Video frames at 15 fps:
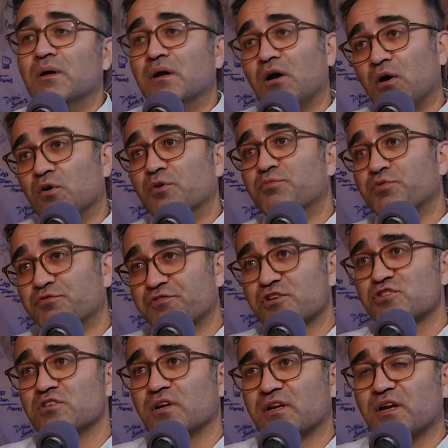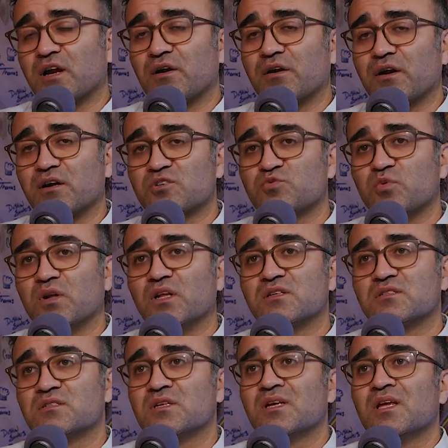our professional career, as well
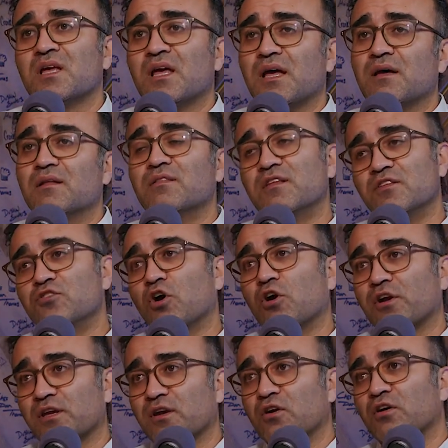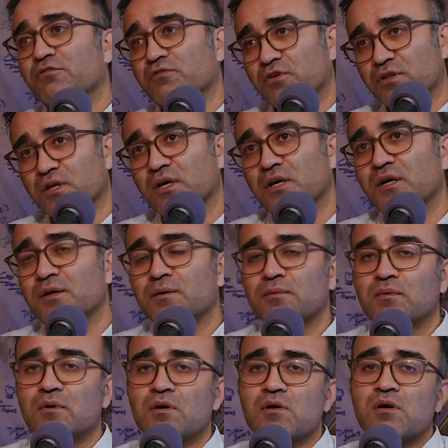as the dark era for the
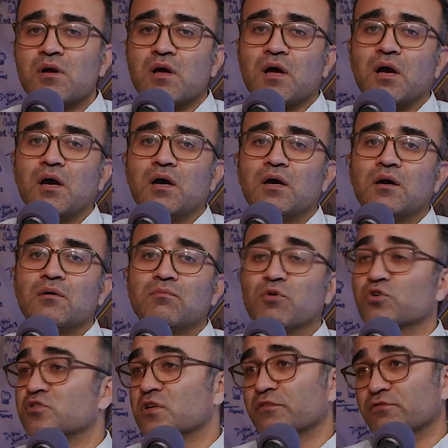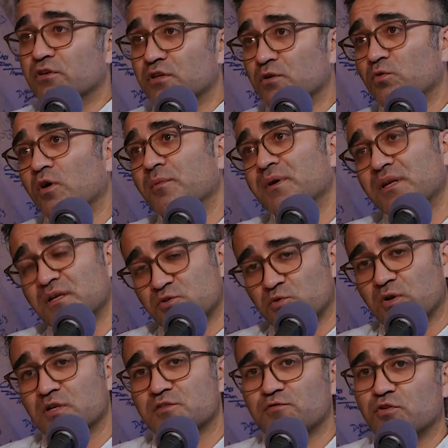mostly for the women, as well
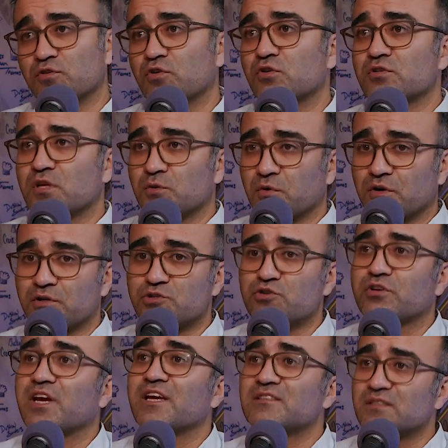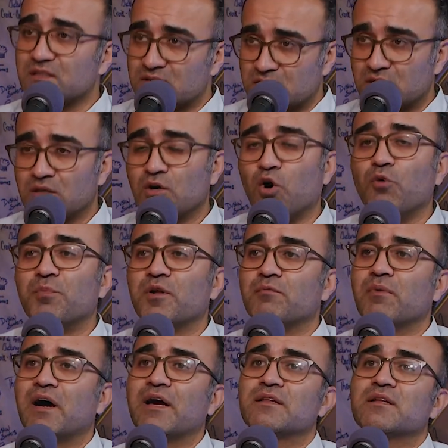as for those that were educated, open
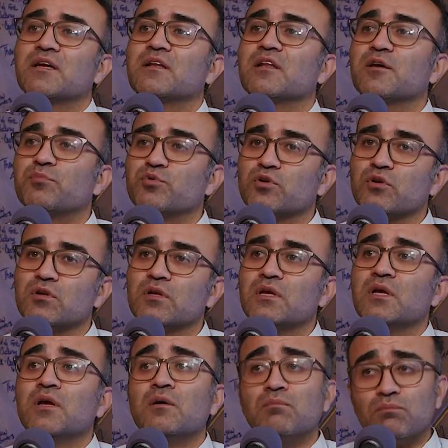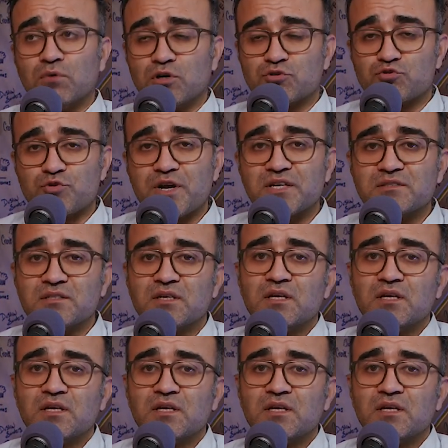mind and liberal, moderate